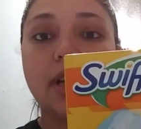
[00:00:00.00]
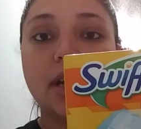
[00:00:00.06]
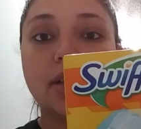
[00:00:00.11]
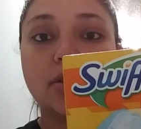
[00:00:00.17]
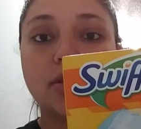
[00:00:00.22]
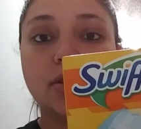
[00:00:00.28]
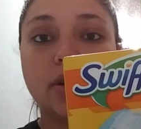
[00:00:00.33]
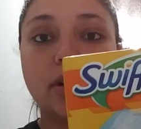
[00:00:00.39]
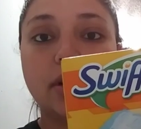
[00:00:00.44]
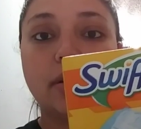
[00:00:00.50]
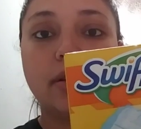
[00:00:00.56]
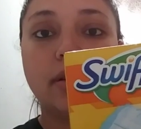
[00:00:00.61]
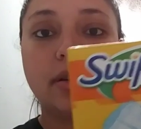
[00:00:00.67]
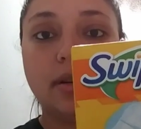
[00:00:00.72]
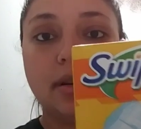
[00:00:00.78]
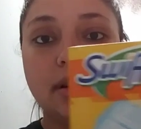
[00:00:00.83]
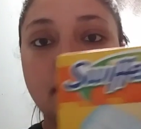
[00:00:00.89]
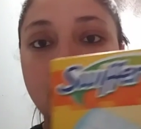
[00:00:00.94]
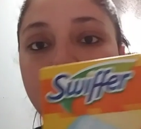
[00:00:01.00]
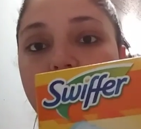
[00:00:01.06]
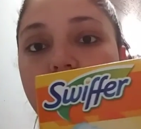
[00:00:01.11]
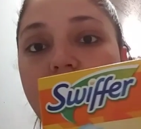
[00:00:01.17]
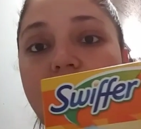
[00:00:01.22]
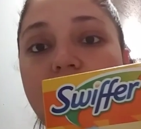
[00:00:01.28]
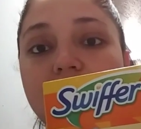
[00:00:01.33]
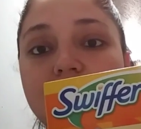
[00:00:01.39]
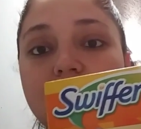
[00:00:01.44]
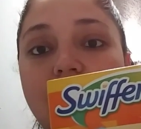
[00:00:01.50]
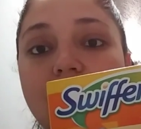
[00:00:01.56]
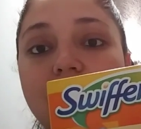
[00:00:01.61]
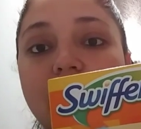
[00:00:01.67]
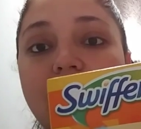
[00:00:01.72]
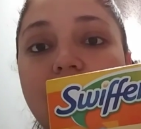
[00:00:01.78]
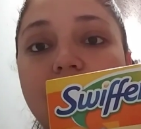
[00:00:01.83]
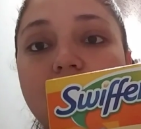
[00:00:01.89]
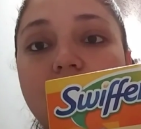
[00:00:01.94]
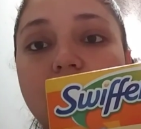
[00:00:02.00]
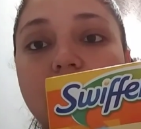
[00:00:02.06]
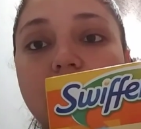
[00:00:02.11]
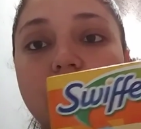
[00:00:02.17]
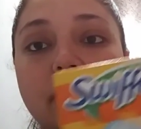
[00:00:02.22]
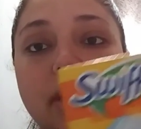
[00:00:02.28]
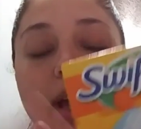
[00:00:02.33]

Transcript: duster. It has to have Gain on it,